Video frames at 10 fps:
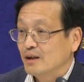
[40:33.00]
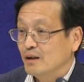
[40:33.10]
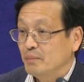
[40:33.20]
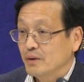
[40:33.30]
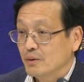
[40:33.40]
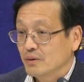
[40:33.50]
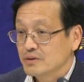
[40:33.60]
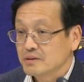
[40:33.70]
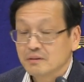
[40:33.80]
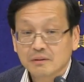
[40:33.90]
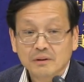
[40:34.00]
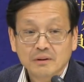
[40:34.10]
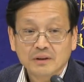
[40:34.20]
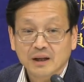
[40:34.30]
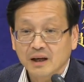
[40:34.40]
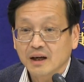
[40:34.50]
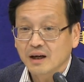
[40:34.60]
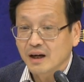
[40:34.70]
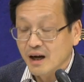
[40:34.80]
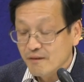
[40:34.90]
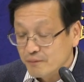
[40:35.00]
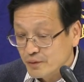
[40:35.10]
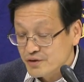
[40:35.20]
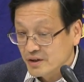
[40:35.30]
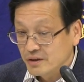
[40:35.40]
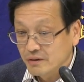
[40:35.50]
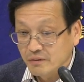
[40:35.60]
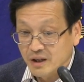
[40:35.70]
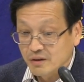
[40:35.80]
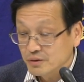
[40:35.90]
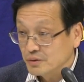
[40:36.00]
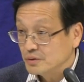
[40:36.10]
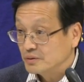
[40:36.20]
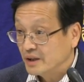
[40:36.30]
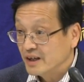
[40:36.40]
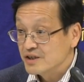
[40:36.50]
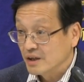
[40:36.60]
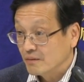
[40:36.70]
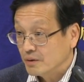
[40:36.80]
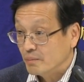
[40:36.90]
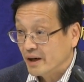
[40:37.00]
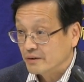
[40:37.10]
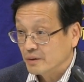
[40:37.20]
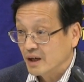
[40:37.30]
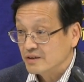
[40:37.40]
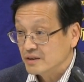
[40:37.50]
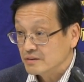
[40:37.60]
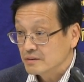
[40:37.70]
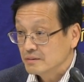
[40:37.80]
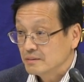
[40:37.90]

because unfortunately, we cannot do anything for mild cases.